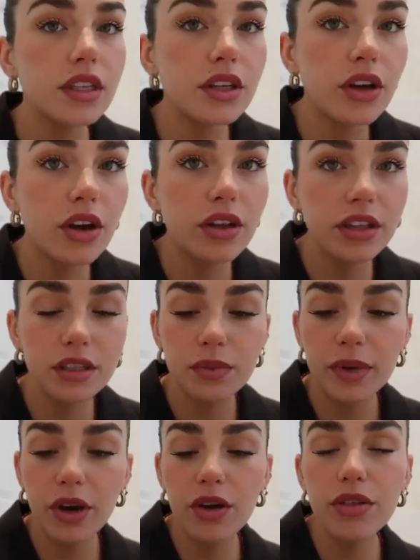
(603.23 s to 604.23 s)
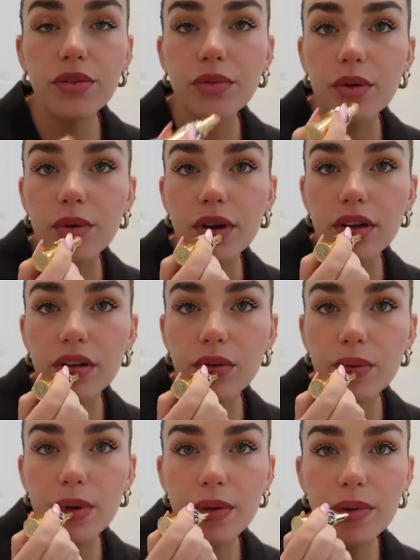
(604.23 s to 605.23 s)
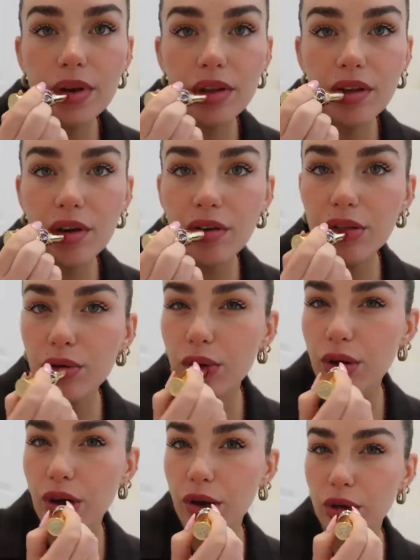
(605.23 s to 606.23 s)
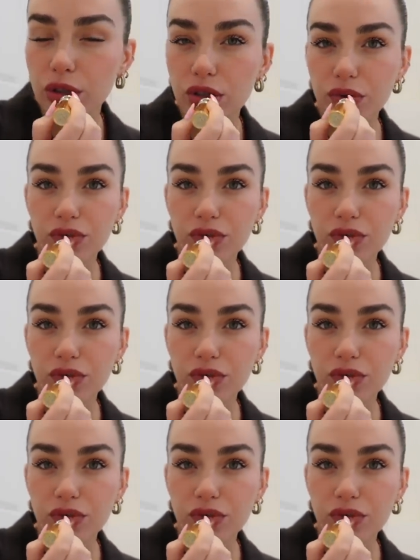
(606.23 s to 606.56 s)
the girlies, we go through it. We really go through it. I also